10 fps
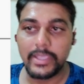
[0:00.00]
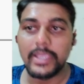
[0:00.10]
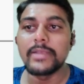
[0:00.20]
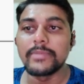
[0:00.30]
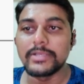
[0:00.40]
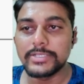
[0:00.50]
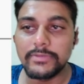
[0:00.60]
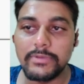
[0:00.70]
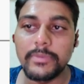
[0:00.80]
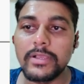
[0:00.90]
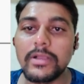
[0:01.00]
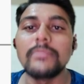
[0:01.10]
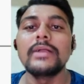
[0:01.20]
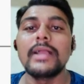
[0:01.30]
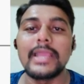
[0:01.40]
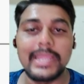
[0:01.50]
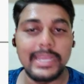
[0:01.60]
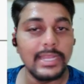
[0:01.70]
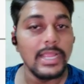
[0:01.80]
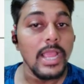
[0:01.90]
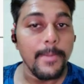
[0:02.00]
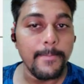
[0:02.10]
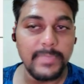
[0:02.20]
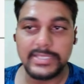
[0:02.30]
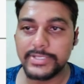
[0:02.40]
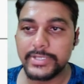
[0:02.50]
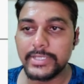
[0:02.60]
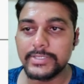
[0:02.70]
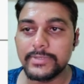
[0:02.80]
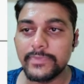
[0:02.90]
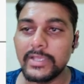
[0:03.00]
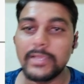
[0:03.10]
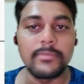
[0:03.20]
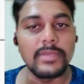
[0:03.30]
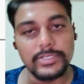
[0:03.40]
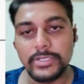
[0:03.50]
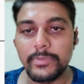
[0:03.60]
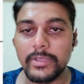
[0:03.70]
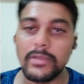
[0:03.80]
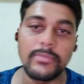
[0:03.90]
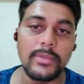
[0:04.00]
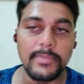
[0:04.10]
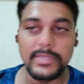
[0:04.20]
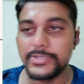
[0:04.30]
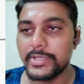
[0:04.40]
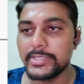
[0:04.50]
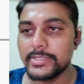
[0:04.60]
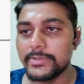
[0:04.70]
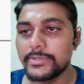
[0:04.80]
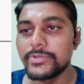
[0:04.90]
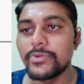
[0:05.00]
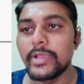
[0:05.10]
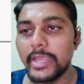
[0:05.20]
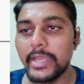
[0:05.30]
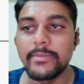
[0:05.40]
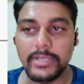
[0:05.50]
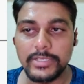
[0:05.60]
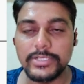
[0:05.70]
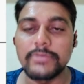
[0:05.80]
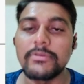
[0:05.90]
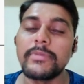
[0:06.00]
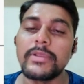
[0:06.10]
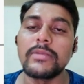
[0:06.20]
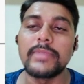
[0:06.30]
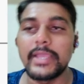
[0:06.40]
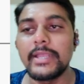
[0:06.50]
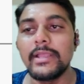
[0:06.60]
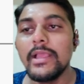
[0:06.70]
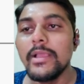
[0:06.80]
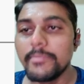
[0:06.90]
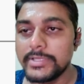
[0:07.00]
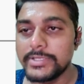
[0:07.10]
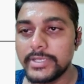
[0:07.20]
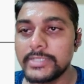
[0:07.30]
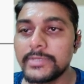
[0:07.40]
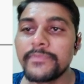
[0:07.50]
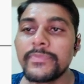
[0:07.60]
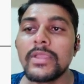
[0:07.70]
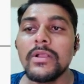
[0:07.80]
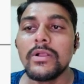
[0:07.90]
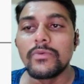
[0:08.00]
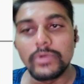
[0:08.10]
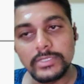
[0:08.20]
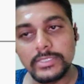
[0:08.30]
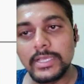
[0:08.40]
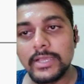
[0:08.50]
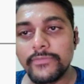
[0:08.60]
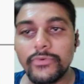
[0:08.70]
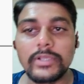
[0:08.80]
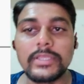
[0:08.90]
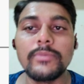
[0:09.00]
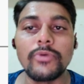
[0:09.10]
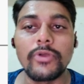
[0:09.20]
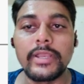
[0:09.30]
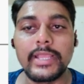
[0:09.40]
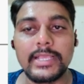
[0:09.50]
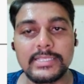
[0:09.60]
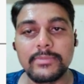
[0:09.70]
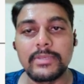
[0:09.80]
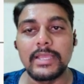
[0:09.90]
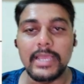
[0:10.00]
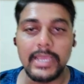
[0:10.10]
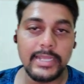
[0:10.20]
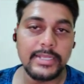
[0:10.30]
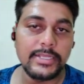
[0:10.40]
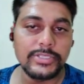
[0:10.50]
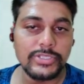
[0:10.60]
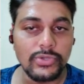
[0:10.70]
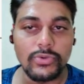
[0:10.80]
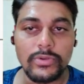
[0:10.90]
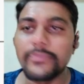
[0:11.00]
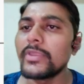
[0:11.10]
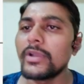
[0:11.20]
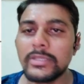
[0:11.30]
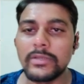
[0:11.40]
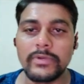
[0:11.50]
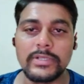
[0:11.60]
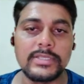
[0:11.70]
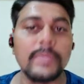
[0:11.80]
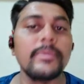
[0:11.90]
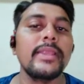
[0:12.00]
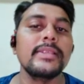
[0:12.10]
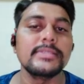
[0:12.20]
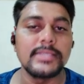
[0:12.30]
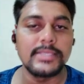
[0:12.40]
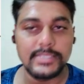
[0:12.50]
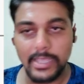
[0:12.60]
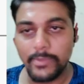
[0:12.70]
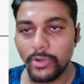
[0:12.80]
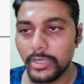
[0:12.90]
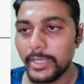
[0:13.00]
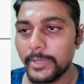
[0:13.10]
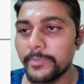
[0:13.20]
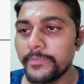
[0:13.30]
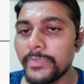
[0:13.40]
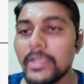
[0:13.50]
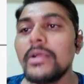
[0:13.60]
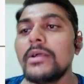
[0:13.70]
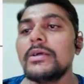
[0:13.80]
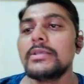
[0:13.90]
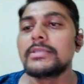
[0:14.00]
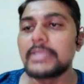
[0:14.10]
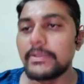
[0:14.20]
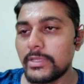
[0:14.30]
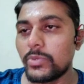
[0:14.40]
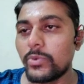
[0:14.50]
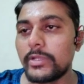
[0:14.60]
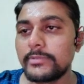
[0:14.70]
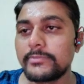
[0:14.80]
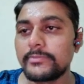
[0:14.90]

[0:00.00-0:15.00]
Headmaster will become head mistress. Okay, master become mistress. So headmaster will become head mistress was there for the morning assembly at school. Other words remains same only. Seventh one.